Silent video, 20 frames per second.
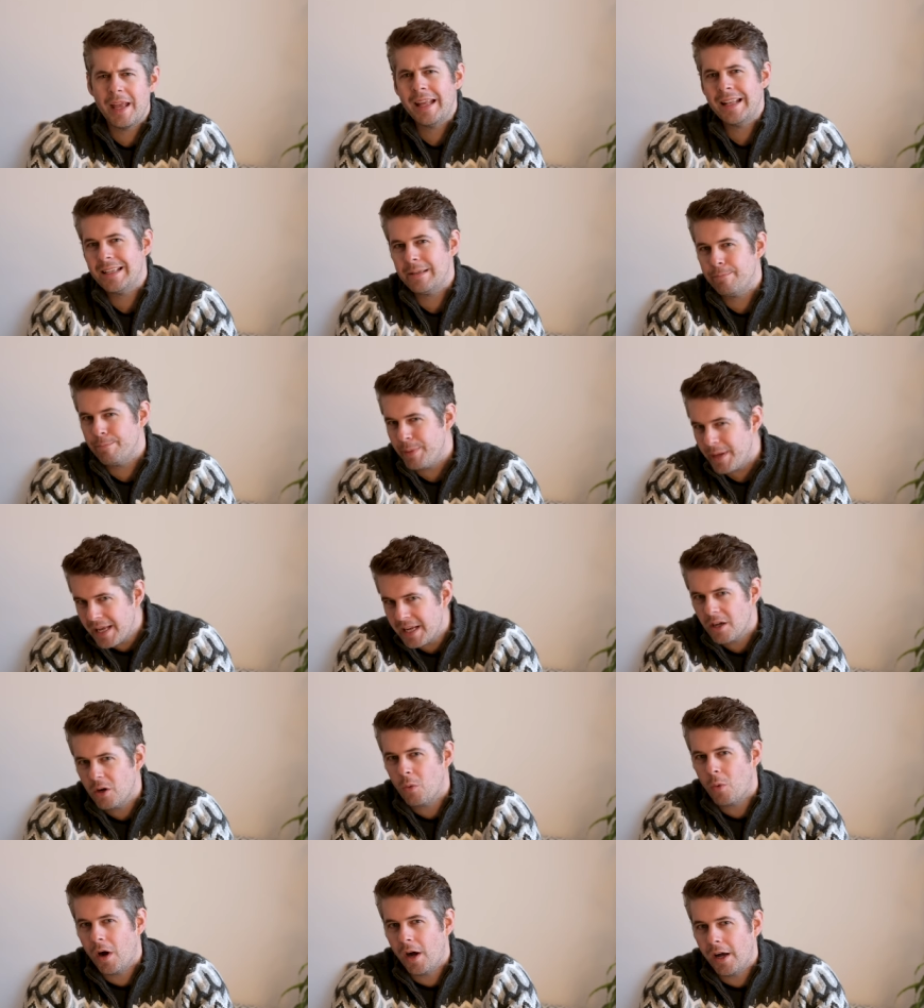It's been
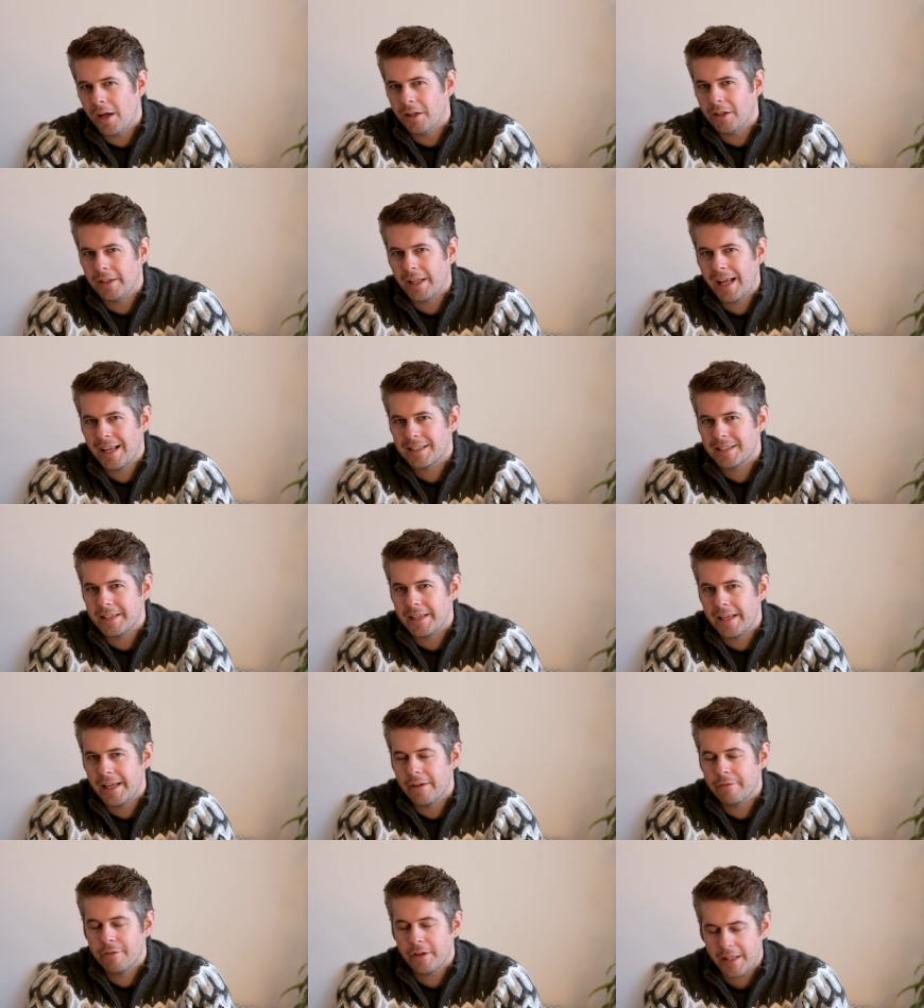a while, hasn't
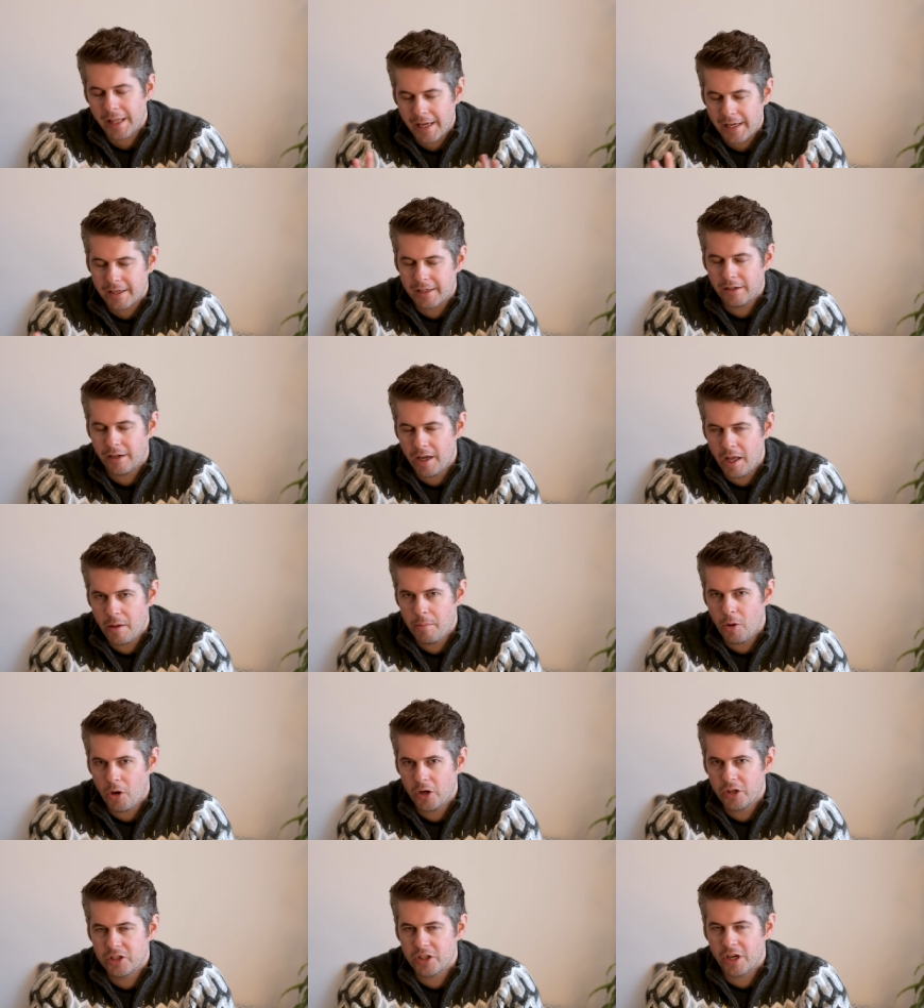it? For that, I
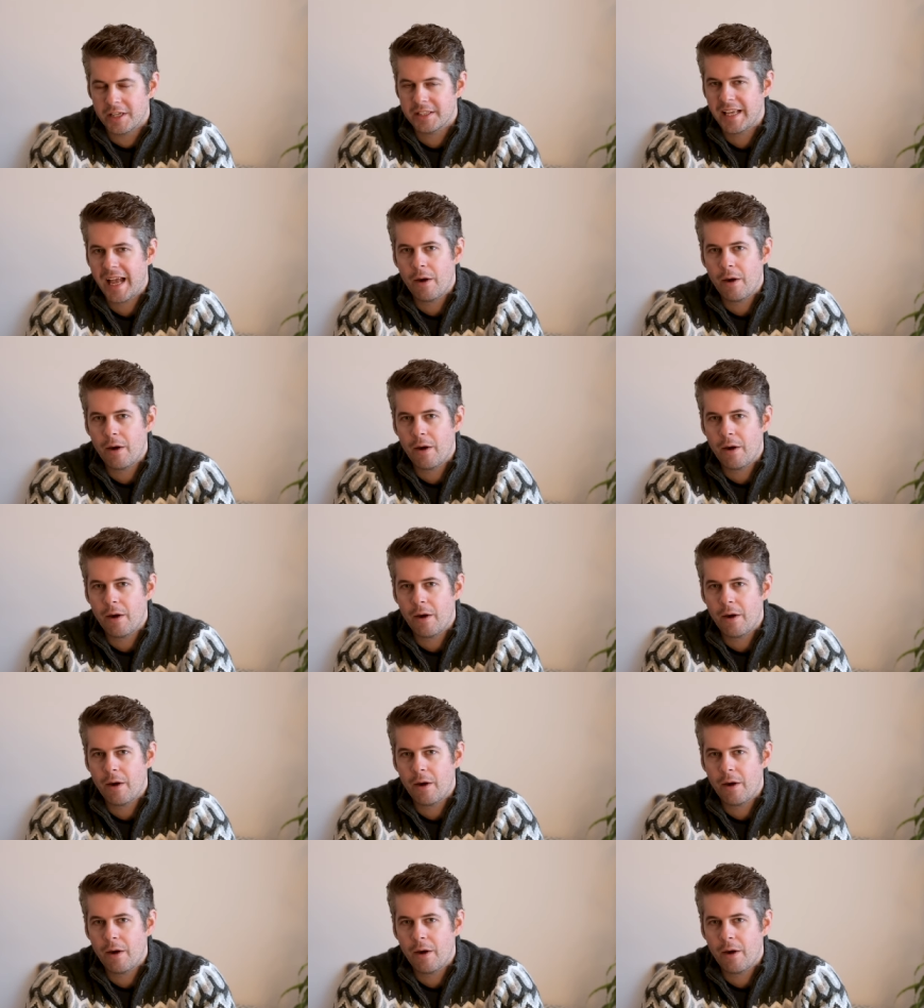apologise.